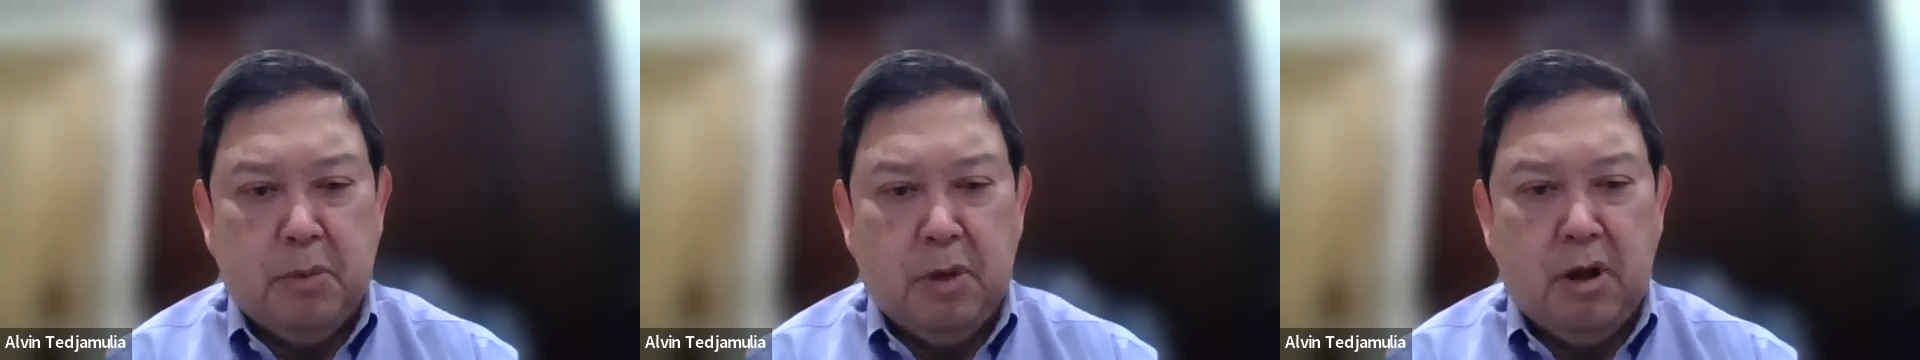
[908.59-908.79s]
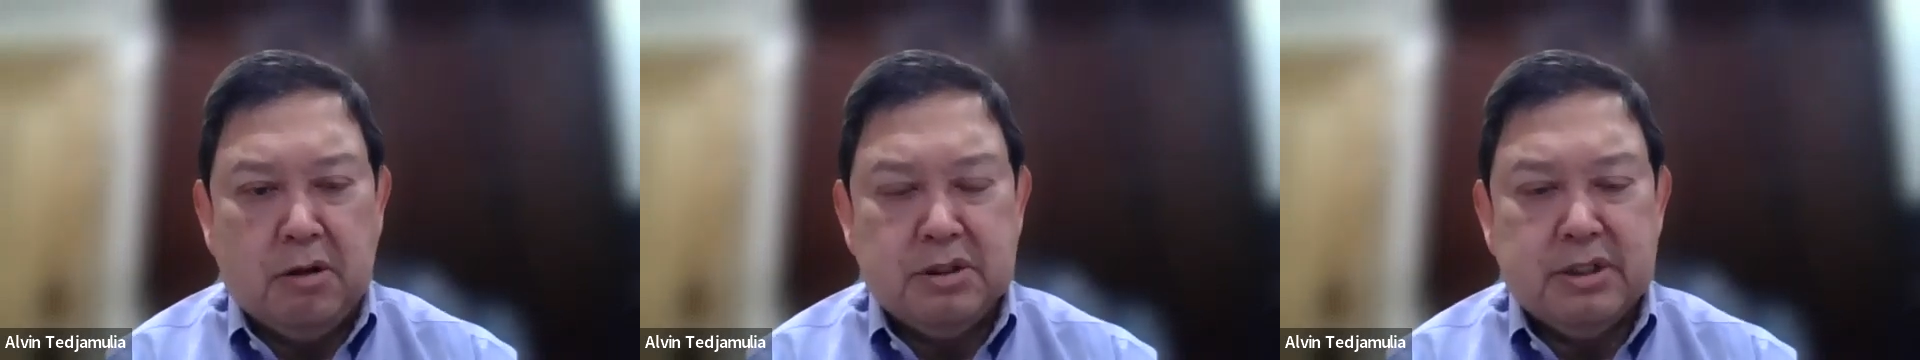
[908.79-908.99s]

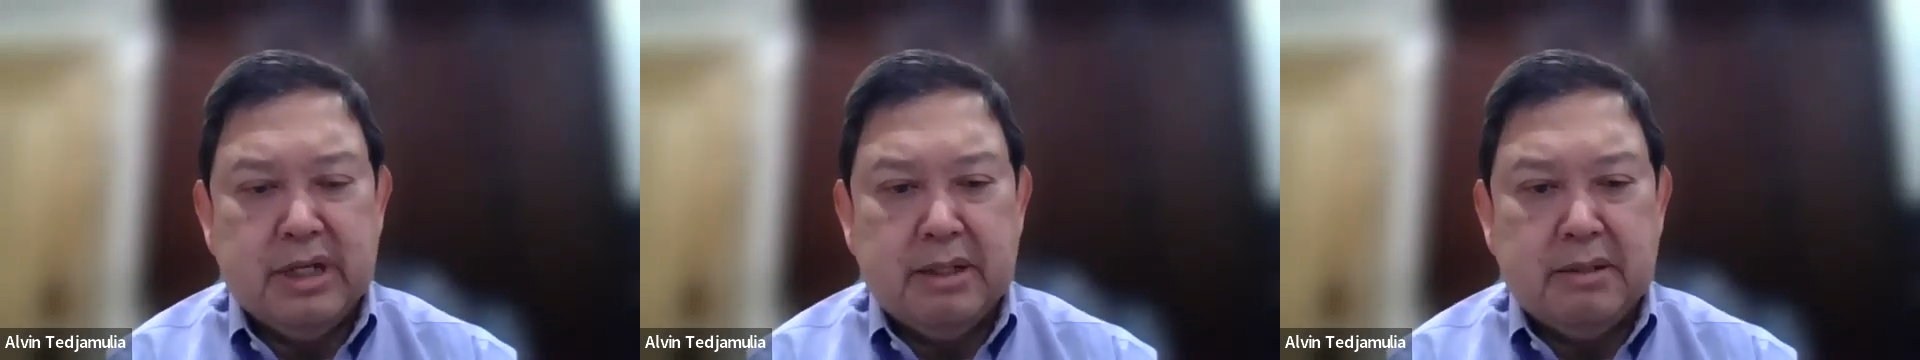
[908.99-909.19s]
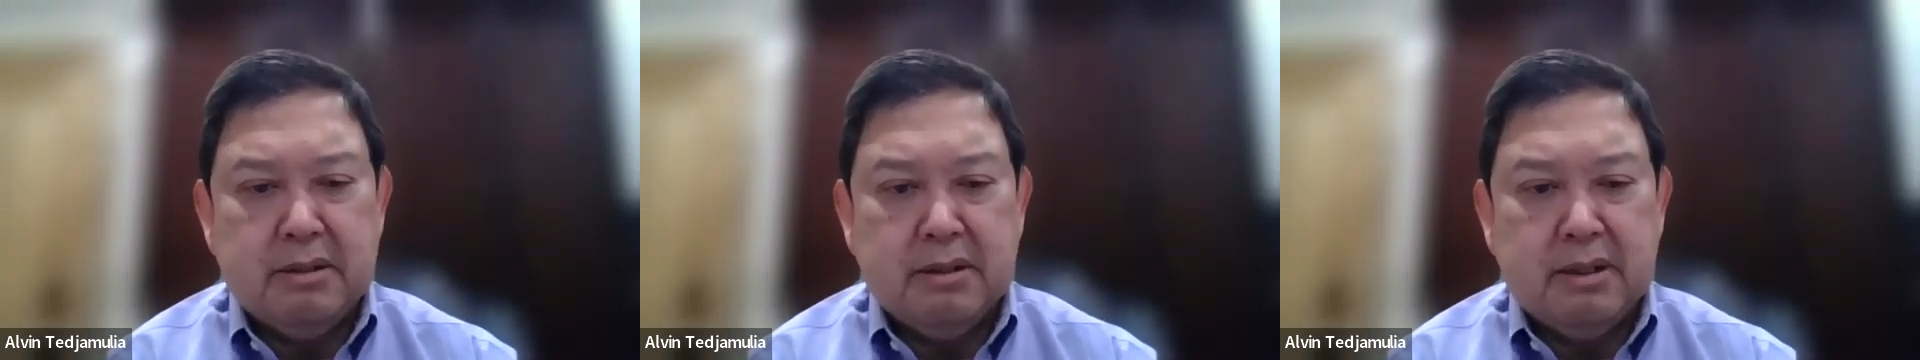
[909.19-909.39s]

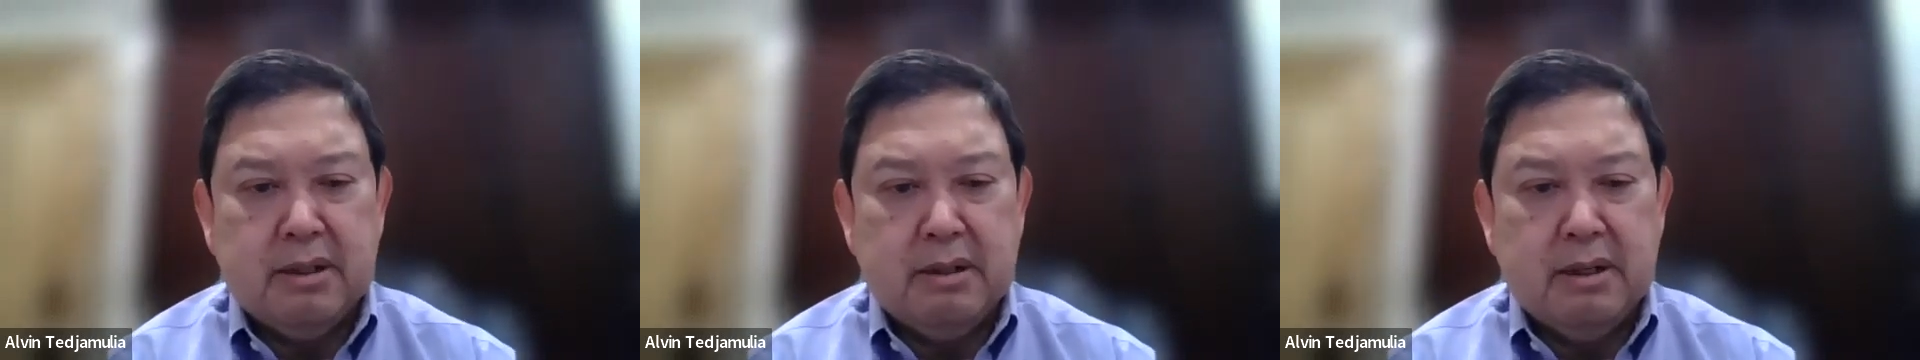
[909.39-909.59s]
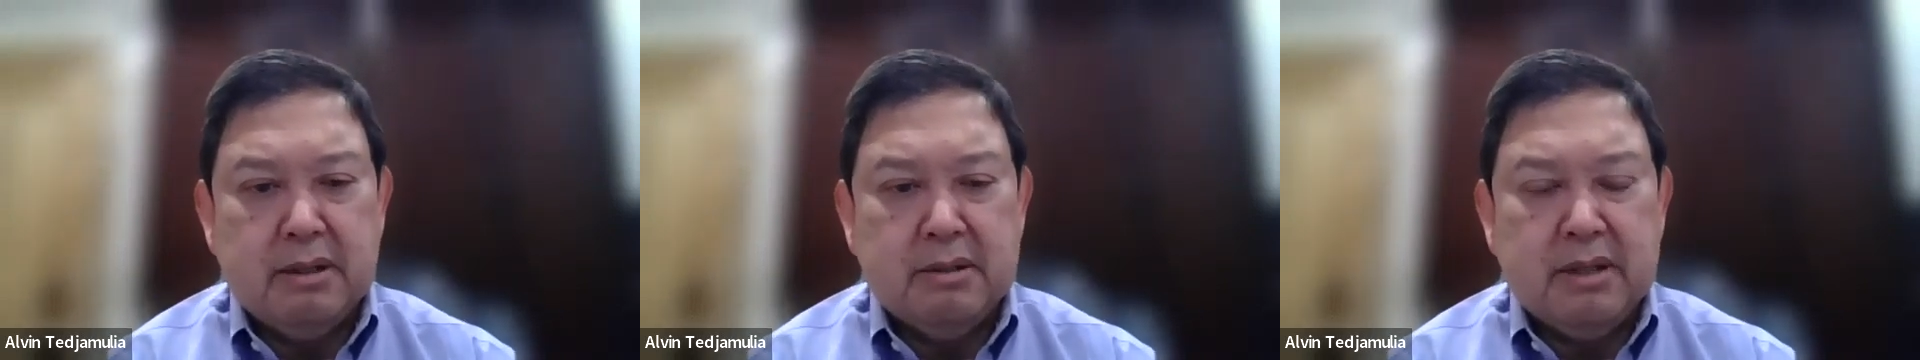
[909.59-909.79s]
blockchain
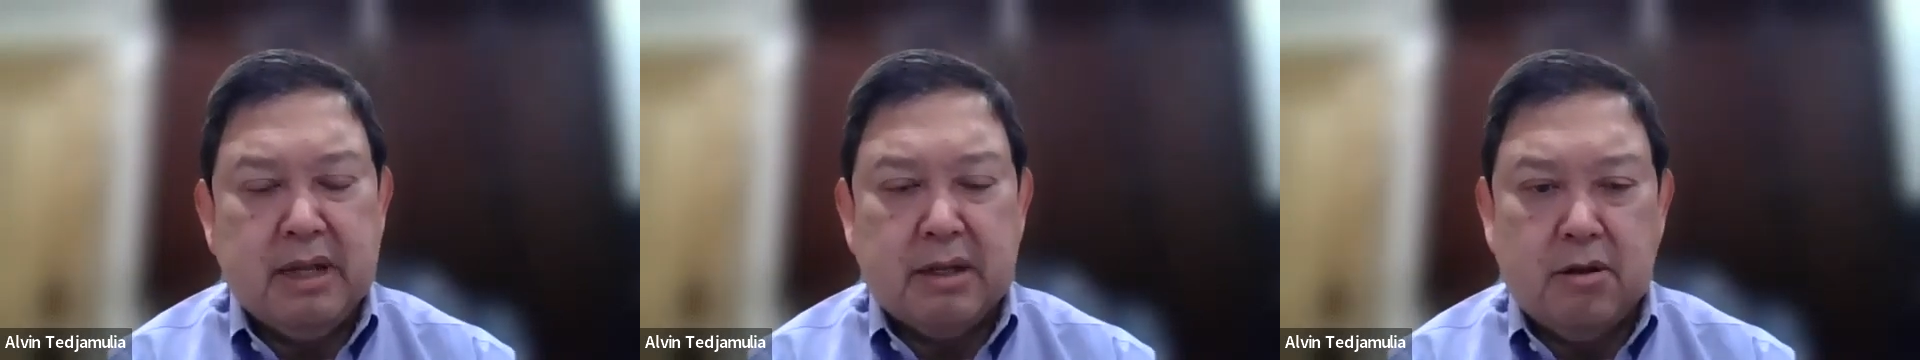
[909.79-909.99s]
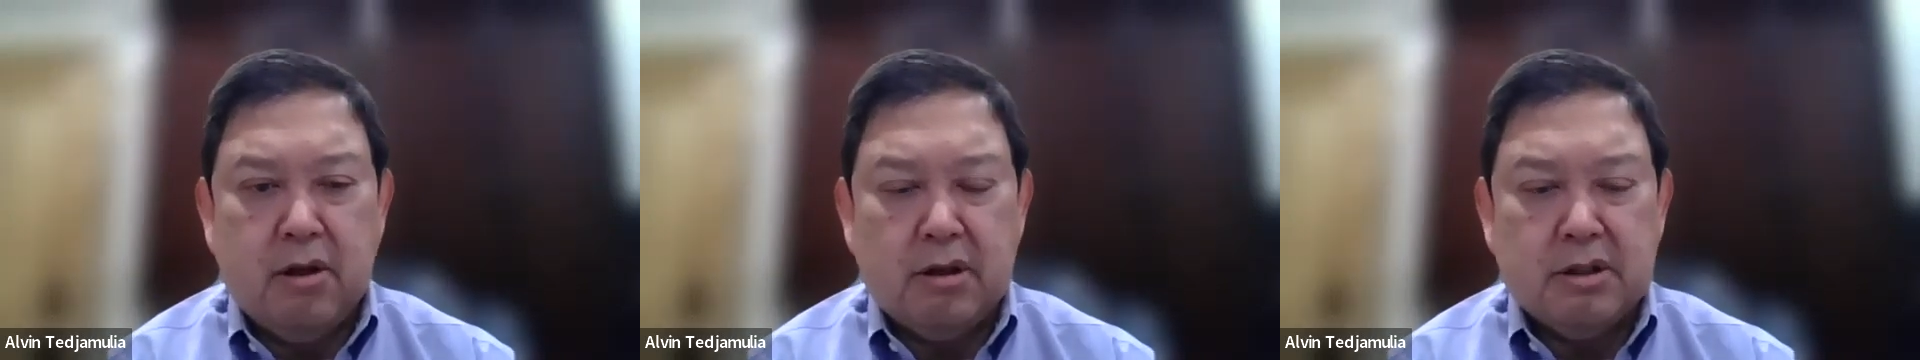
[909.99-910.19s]

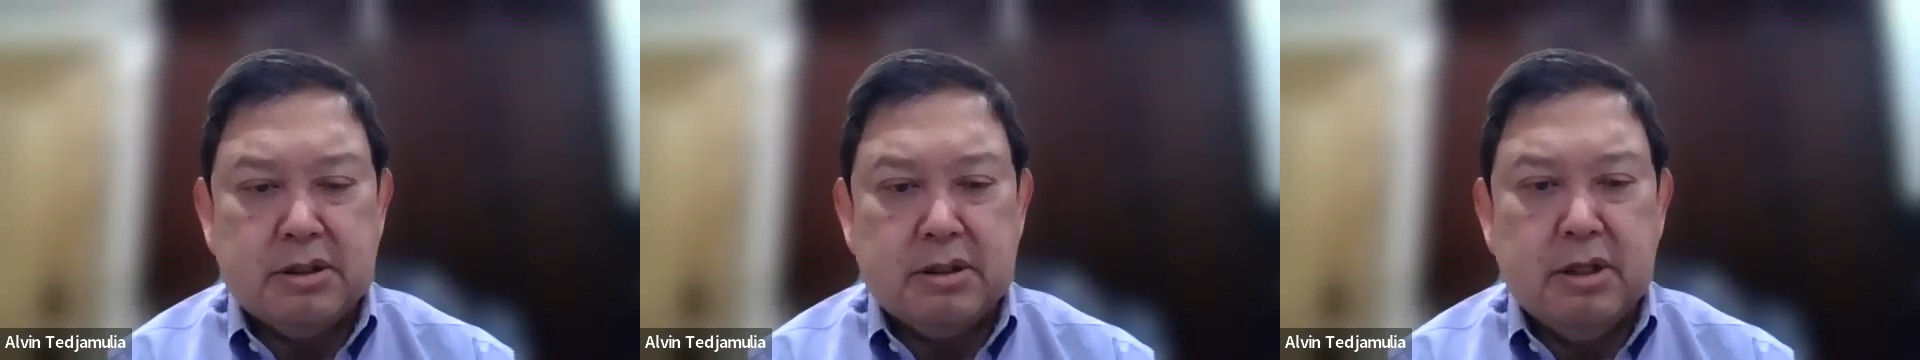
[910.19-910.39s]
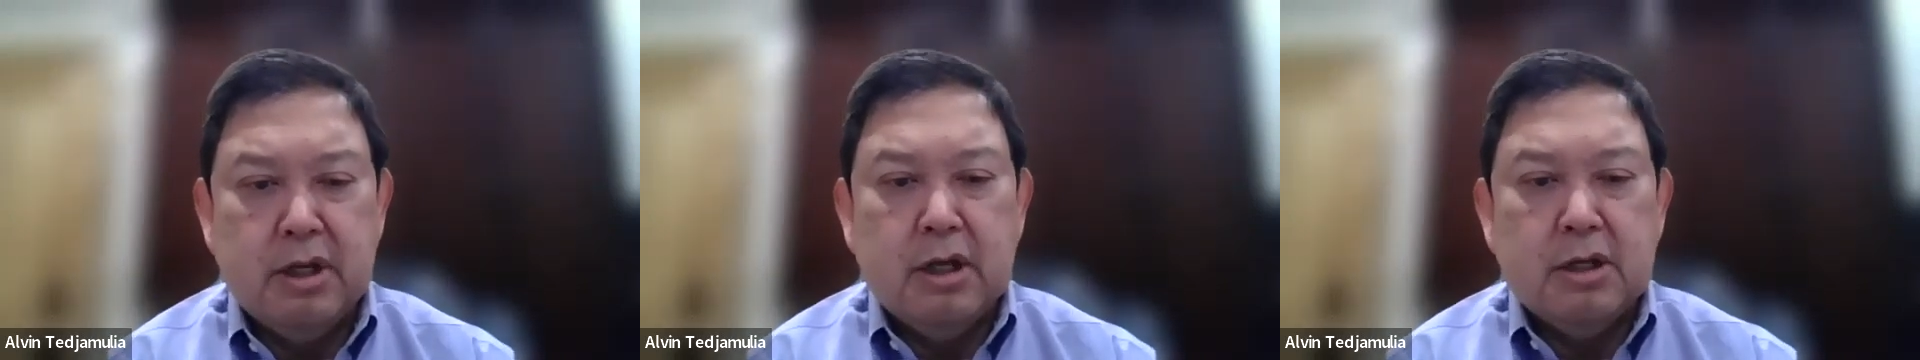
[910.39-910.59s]

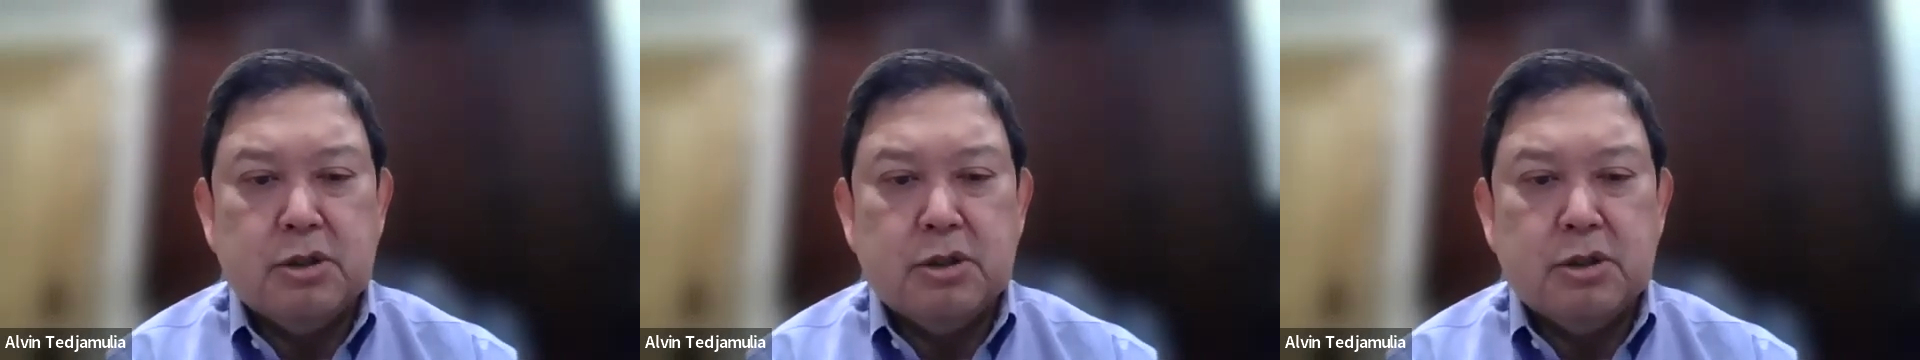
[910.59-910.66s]
technology.